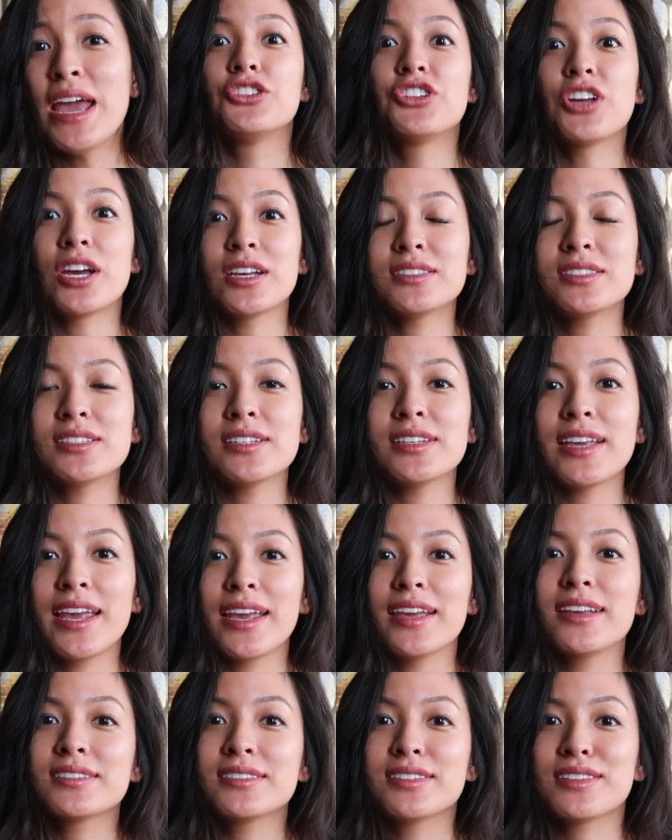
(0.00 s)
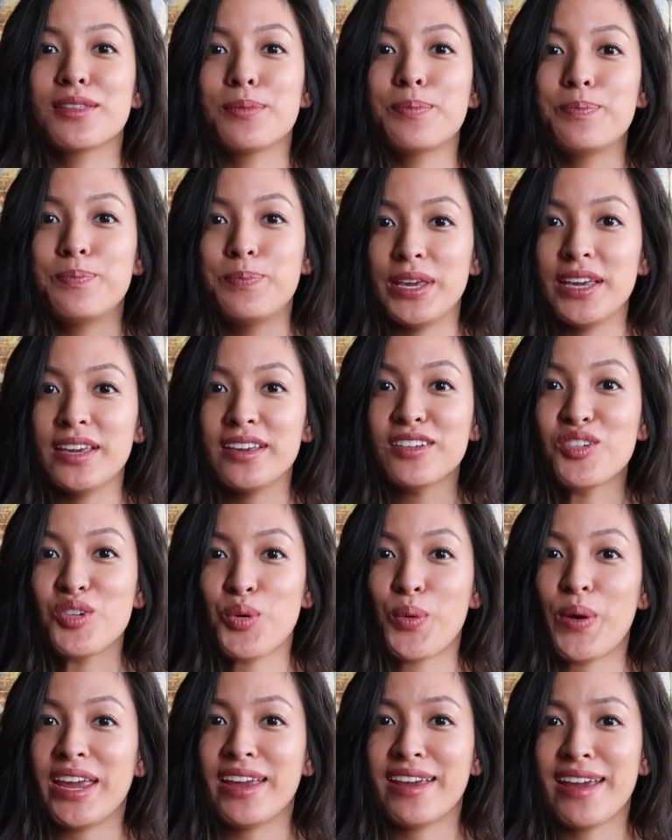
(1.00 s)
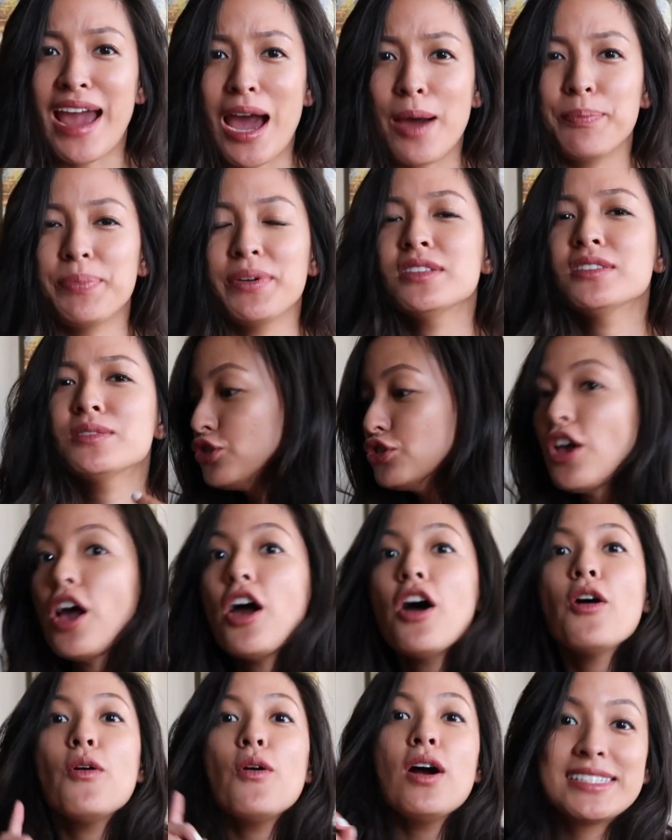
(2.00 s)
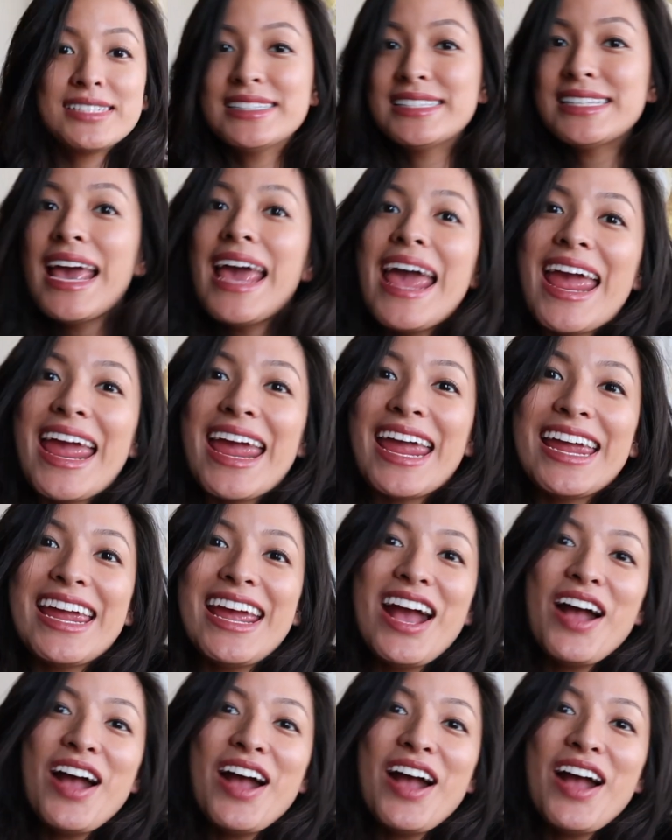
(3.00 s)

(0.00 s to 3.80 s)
just in case the big quake happens. So today